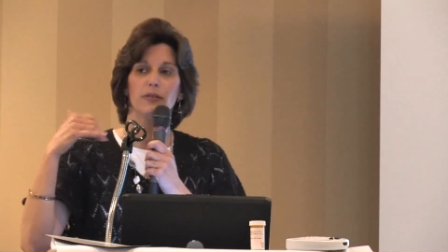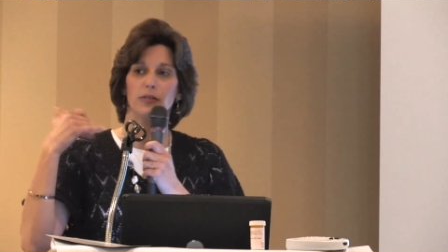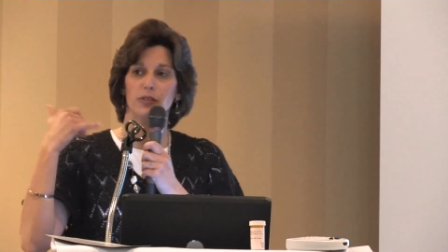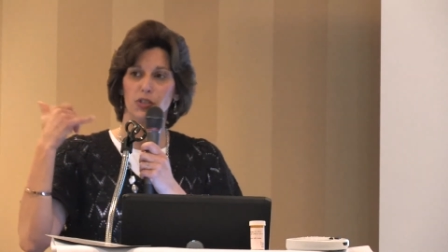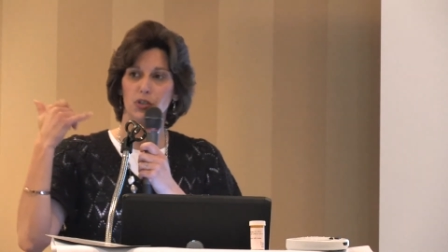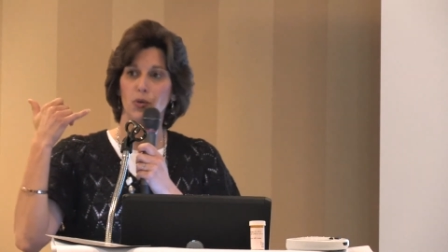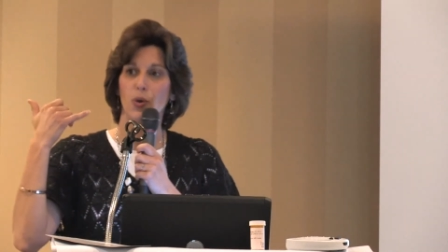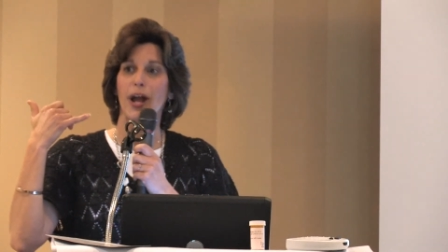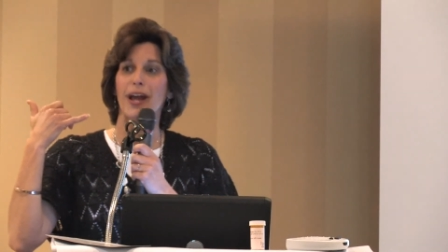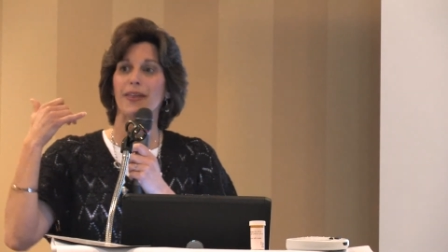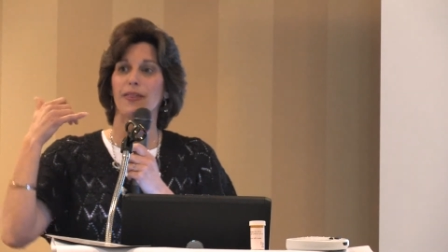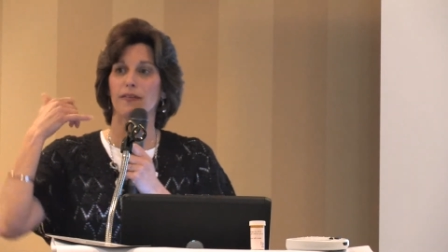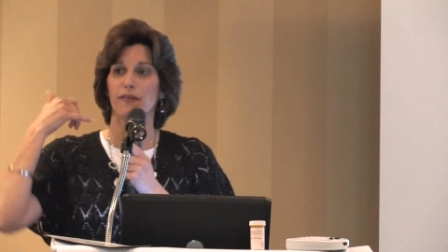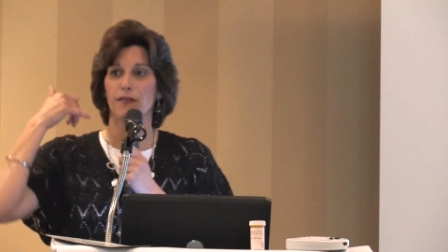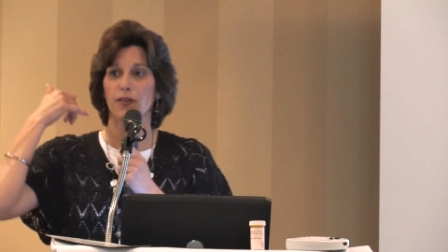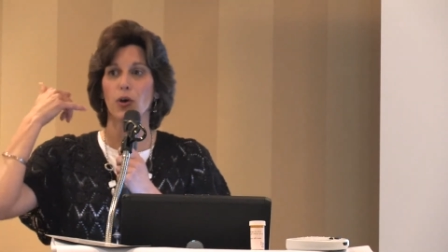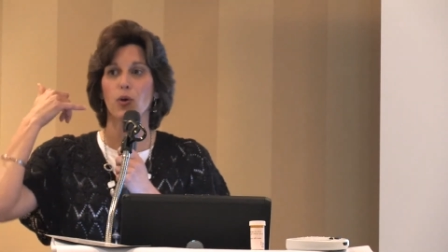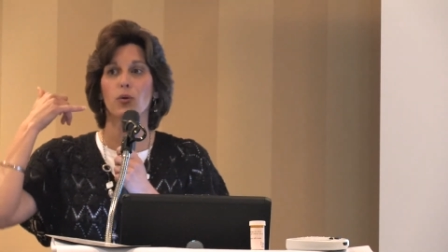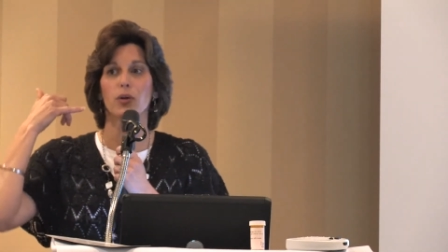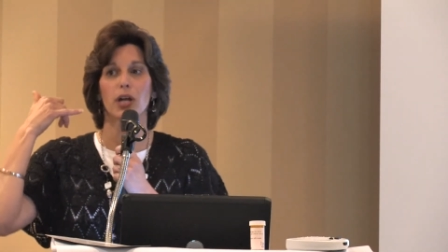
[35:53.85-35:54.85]
try the
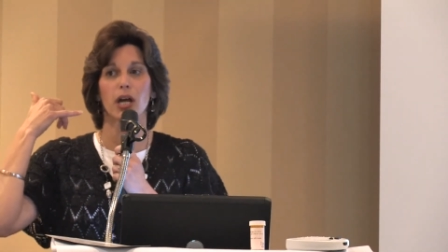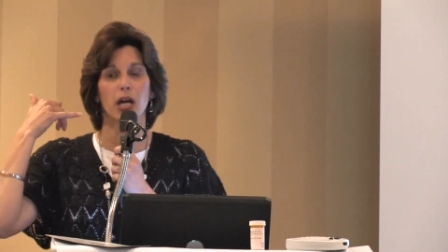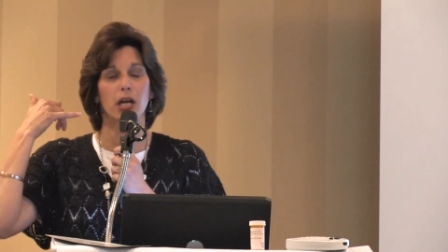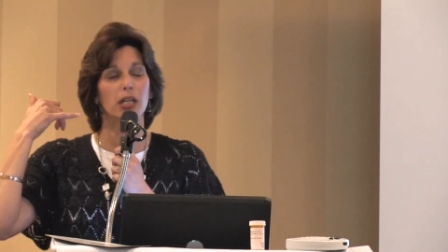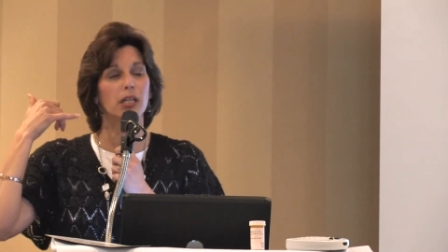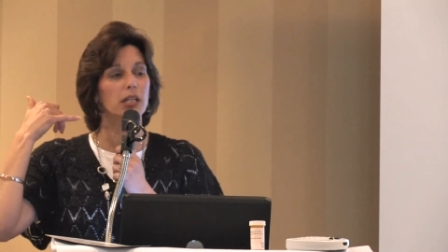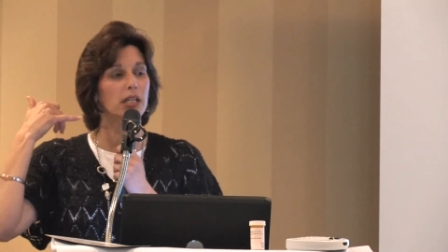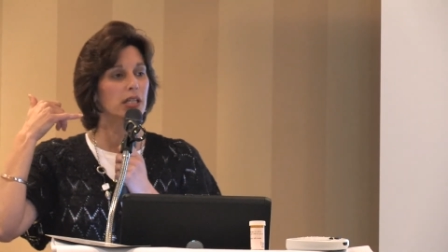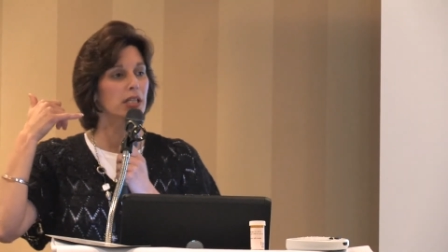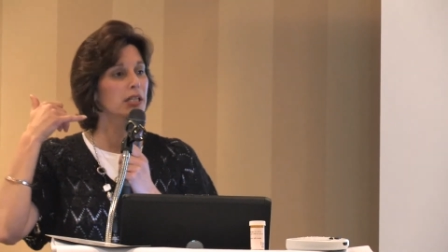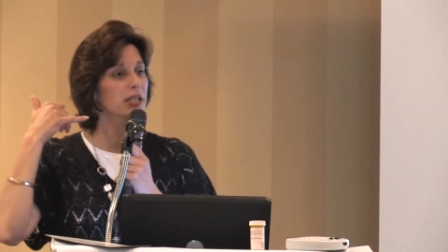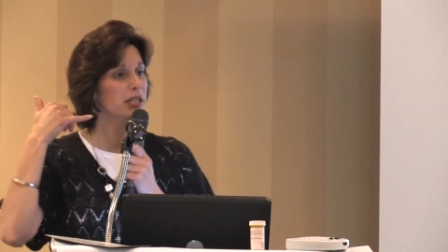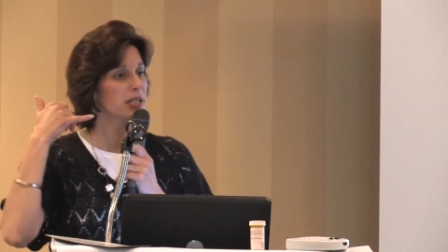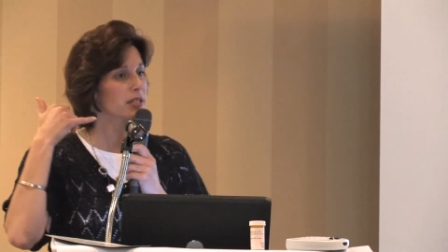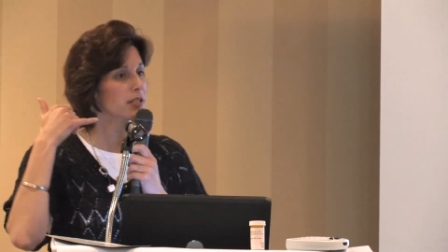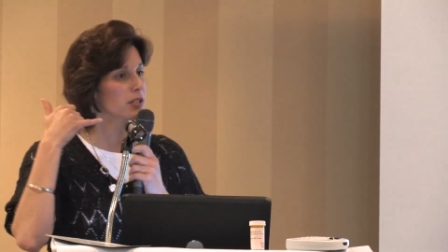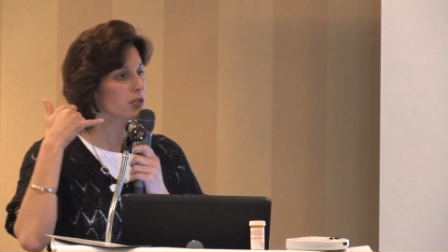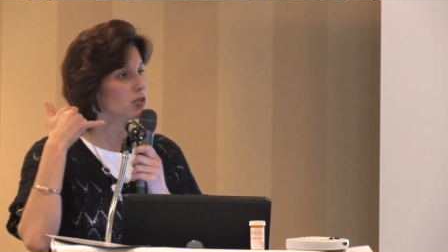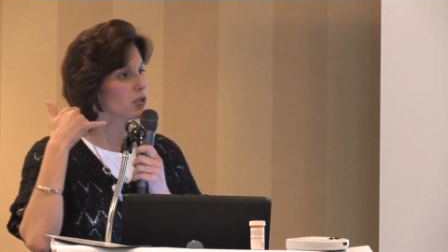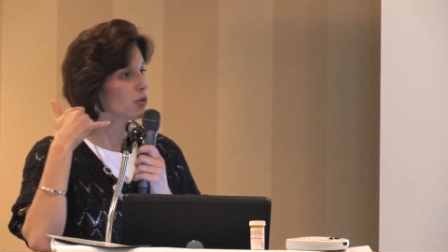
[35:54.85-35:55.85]
phone on and
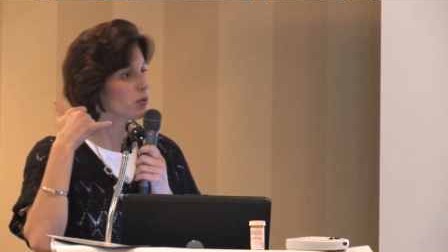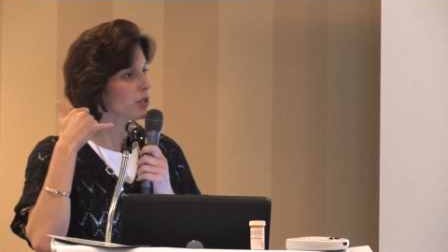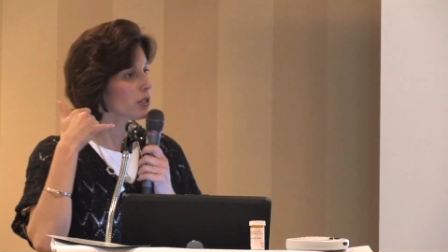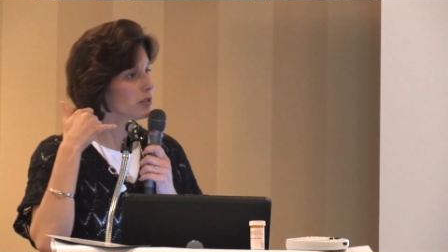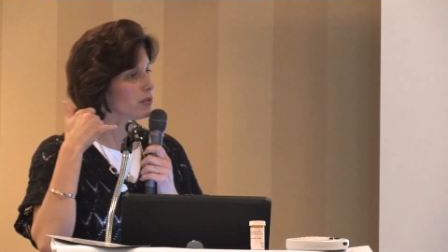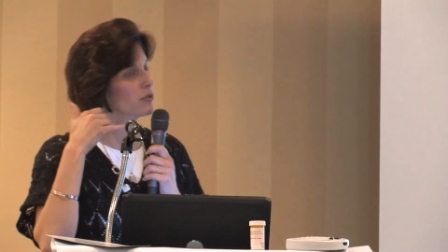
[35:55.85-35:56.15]
listen to it.